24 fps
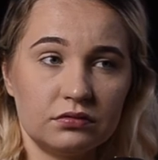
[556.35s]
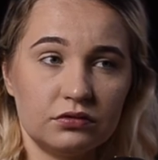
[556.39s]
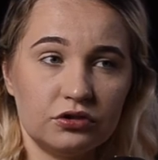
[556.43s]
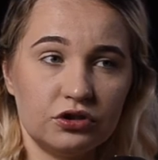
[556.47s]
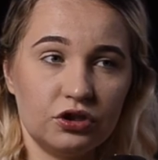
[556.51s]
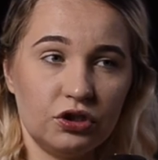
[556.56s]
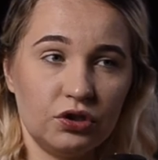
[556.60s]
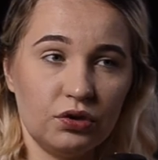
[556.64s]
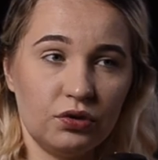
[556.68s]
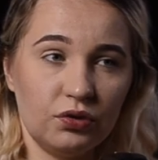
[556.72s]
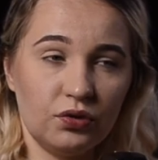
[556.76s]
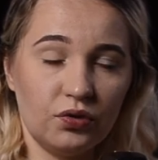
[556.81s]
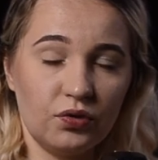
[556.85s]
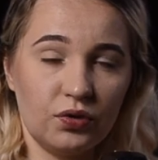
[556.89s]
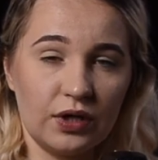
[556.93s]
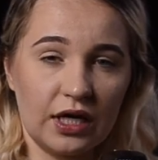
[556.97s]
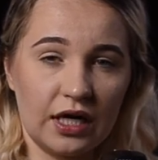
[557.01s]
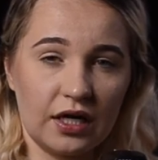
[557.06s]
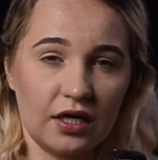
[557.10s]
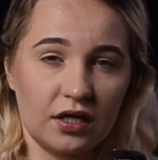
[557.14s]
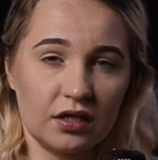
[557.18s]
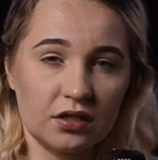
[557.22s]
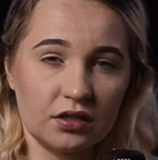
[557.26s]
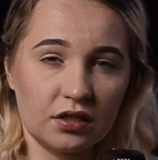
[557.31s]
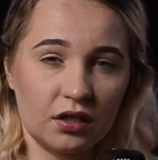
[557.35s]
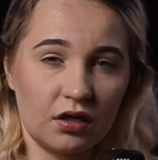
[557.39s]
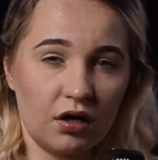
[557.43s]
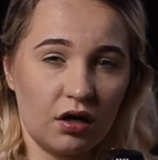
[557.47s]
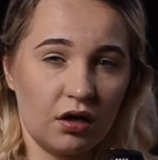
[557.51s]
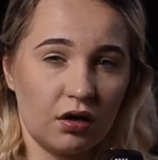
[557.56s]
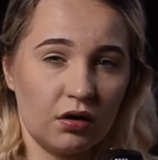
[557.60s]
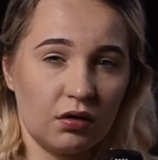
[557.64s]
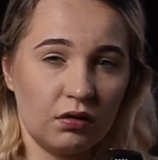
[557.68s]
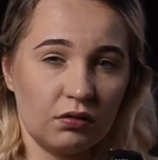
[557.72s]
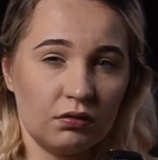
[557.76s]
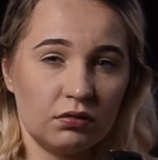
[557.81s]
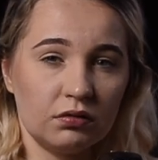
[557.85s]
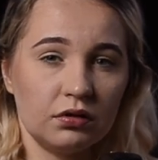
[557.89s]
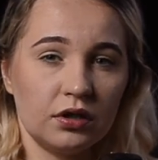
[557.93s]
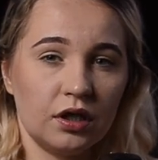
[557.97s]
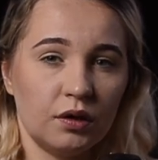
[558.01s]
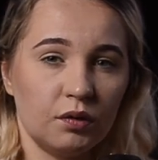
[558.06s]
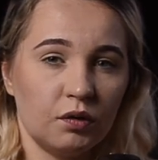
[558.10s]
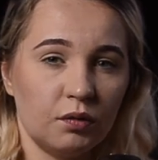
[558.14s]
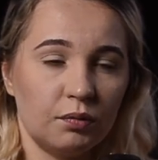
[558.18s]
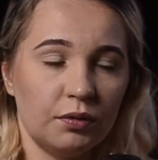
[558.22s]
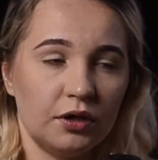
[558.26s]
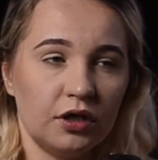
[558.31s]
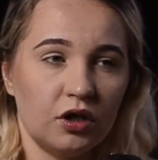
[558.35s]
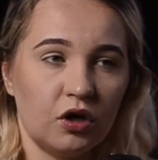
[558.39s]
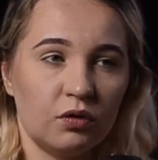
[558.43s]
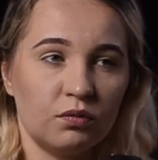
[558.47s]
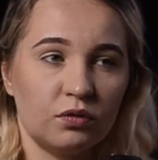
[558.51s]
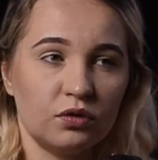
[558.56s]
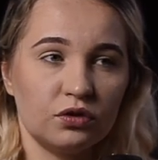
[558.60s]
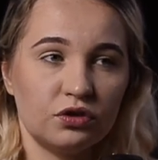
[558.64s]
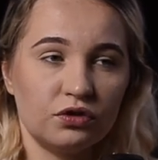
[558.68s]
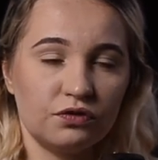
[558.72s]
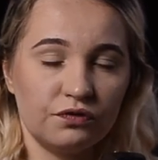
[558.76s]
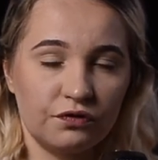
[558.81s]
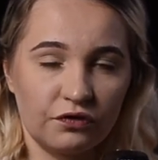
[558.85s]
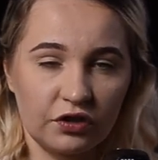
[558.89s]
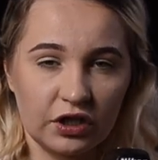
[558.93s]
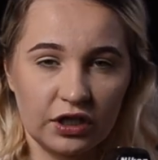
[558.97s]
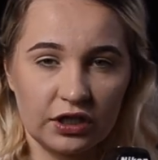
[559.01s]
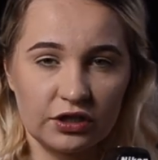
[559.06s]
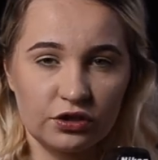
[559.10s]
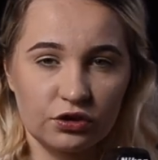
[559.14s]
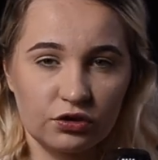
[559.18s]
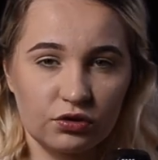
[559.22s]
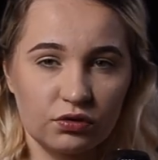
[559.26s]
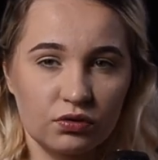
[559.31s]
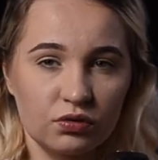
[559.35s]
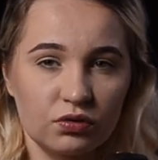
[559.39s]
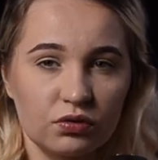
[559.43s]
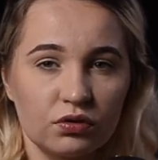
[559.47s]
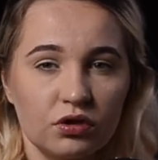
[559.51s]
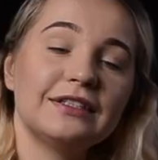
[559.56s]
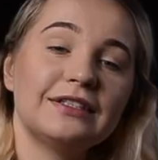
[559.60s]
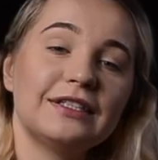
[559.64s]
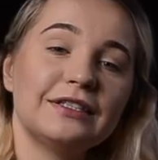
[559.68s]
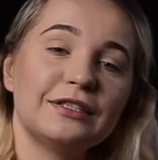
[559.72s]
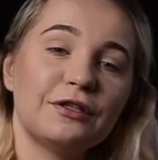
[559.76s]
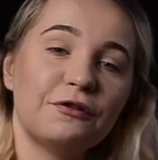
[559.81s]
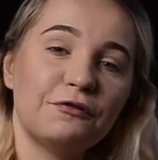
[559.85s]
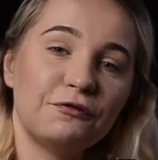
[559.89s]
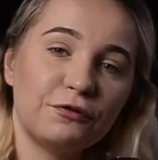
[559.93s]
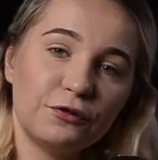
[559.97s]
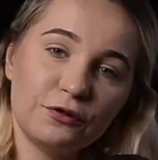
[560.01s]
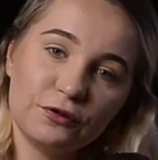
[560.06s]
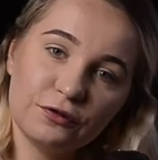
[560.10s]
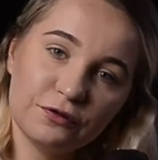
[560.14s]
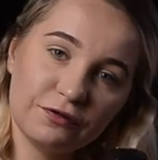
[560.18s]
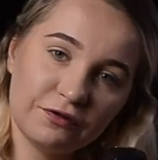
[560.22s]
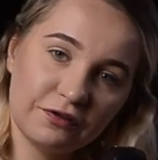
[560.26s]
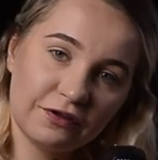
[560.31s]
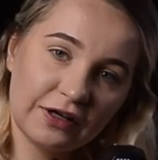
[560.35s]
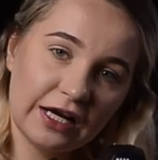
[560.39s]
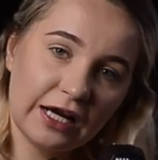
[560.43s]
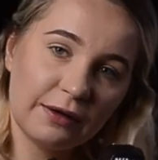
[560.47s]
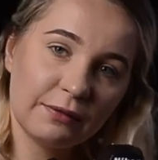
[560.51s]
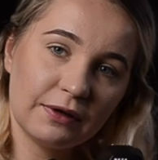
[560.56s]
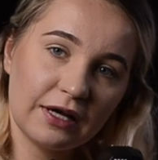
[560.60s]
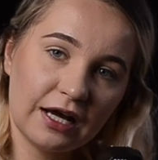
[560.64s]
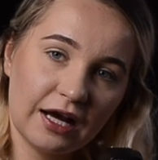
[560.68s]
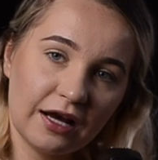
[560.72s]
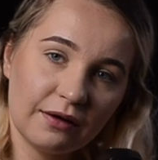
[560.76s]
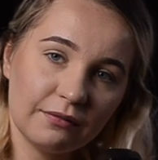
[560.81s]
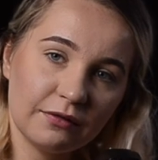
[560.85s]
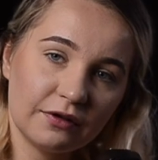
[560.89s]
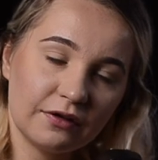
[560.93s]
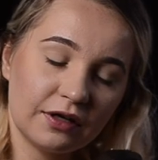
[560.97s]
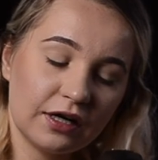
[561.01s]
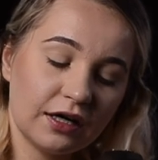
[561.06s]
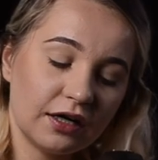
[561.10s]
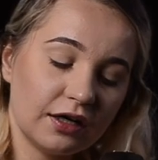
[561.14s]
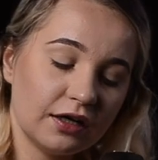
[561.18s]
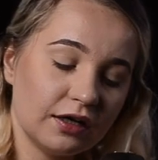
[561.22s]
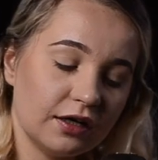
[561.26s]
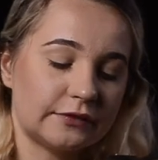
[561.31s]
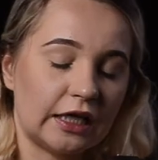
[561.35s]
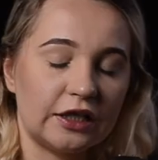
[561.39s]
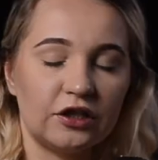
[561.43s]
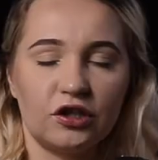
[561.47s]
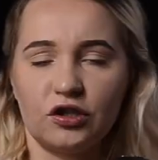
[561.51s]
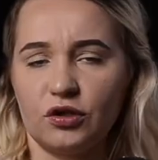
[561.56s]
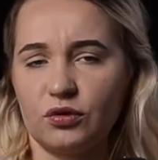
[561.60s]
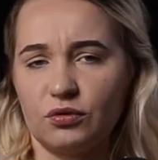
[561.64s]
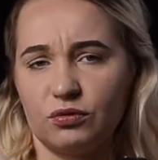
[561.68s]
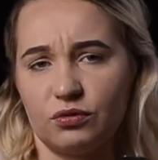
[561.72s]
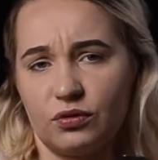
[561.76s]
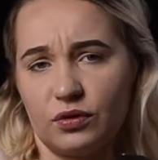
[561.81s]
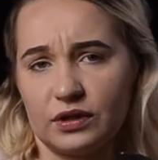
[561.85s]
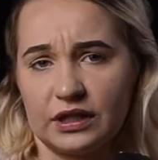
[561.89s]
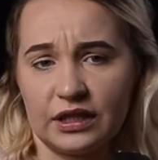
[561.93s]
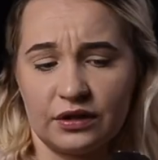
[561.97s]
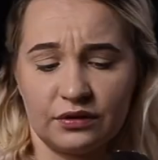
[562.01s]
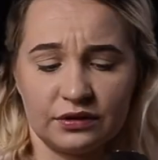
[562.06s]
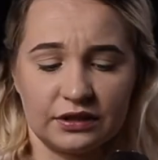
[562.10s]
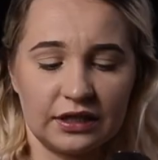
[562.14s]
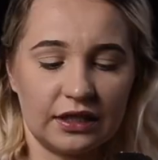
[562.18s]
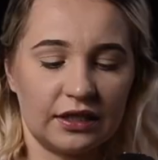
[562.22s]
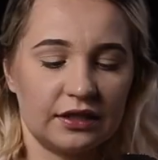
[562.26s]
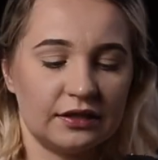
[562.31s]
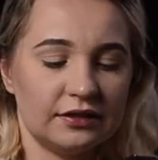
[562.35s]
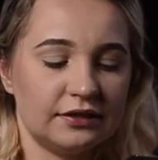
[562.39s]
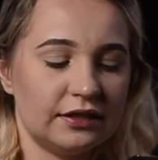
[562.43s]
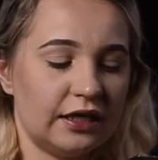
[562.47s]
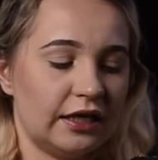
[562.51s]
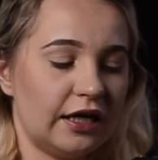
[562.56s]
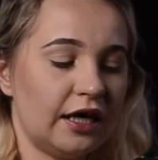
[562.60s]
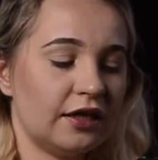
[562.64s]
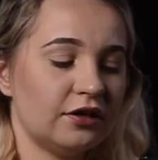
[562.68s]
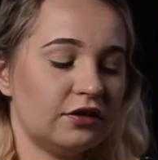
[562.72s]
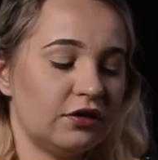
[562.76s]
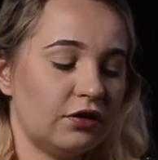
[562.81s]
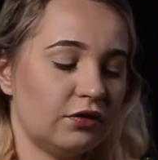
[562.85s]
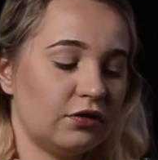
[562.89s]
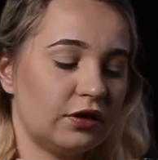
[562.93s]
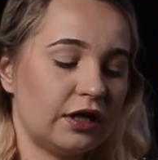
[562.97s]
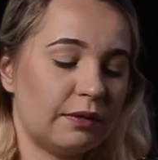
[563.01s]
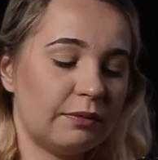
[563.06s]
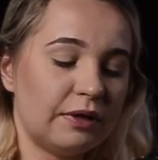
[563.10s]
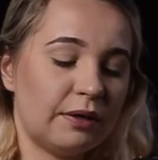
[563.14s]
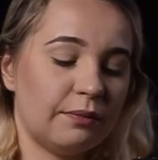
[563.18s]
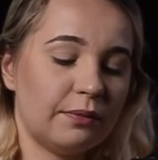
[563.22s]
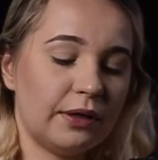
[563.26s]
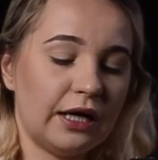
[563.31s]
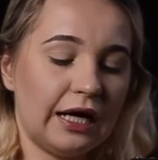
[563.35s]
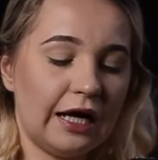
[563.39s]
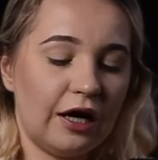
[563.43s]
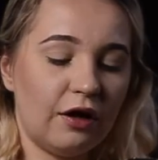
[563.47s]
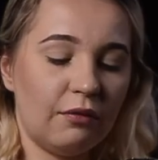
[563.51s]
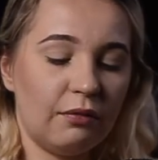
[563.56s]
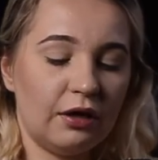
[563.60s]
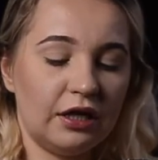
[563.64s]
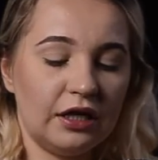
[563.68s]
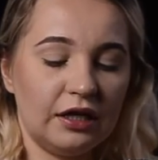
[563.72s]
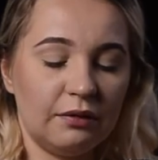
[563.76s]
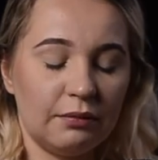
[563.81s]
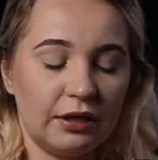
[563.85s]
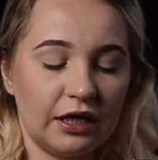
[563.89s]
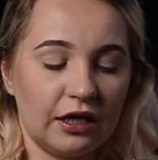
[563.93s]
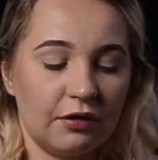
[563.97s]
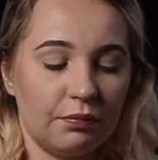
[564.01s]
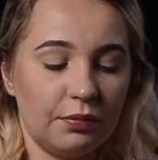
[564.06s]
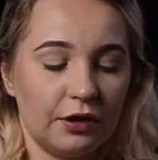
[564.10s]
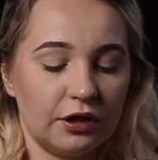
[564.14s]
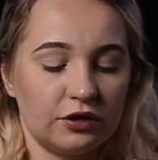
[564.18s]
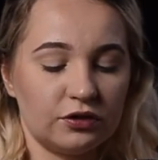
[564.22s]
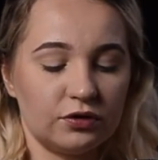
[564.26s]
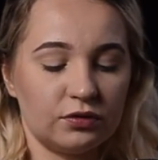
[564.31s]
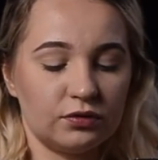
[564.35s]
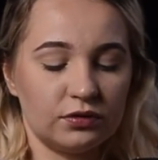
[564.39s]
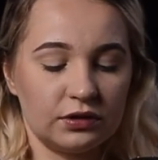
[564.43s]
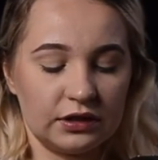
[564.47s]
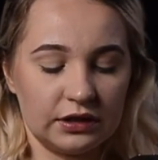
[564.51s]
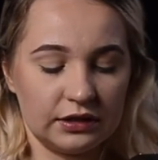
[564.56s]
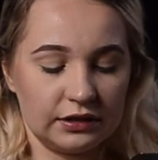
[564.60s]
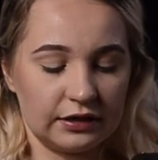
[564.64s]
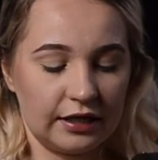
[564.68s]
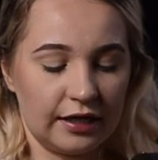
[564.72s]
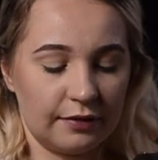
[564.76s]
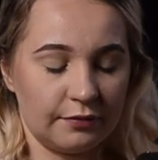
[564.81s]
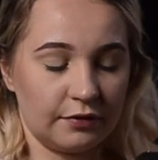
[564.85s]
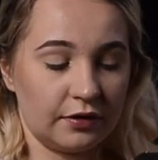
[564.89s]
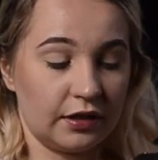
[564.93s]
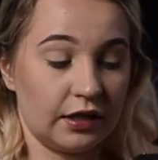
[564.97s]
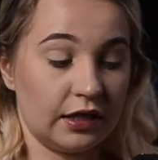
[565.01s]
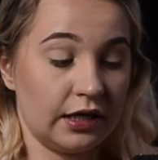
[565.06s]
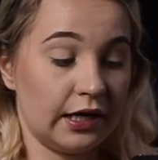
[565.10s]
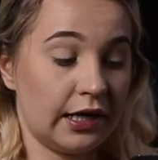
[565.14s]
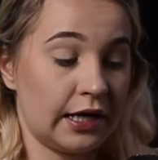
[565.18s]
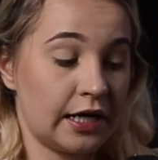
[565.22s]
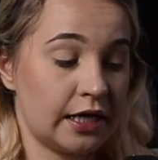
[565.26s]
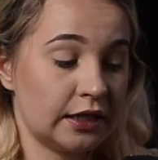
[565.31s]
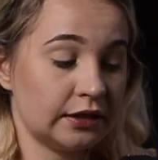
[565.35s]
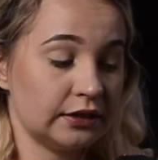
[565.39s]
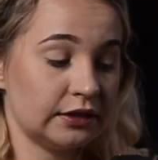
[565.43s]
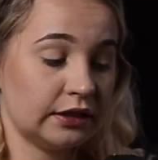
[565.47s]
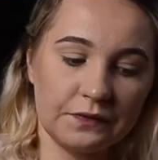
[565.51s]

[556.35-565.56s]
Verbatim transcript: 2 years ago. It will be almost 3 soon. This is a full frame camera. I don't know what else I can say. I don't remember how many megapixels this camera has.